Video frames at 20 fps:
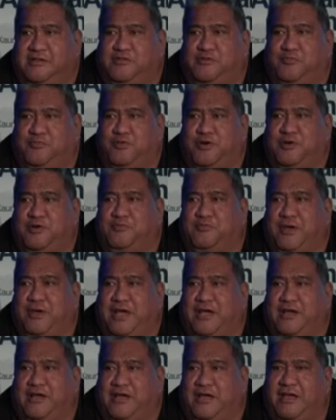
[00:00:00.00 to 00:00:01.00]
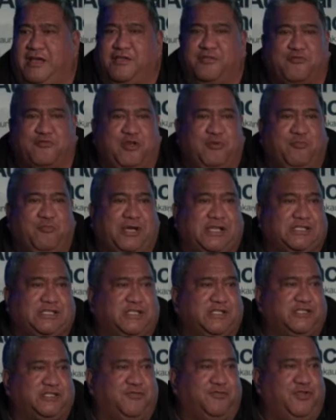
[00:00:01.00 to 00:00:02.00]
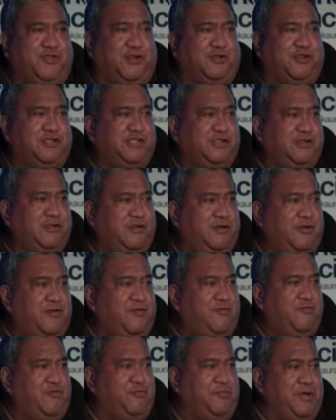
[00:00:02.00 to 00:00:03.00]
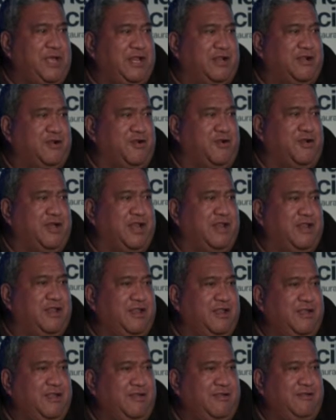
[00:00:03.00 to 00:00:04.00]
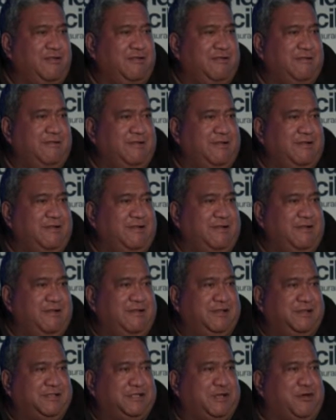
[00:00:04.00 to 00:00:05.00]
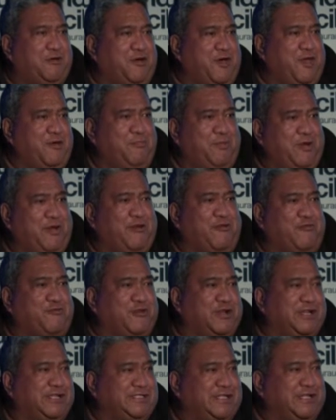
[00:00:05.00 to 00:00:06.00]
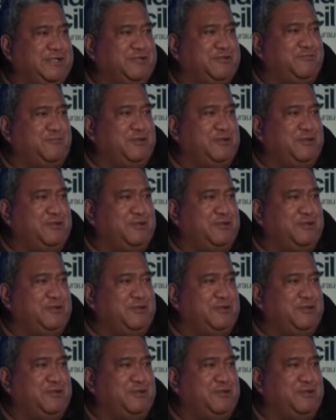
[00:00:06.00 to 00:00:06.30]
to bring back 3 baskets of knowledge for mankind. So I paraphrase that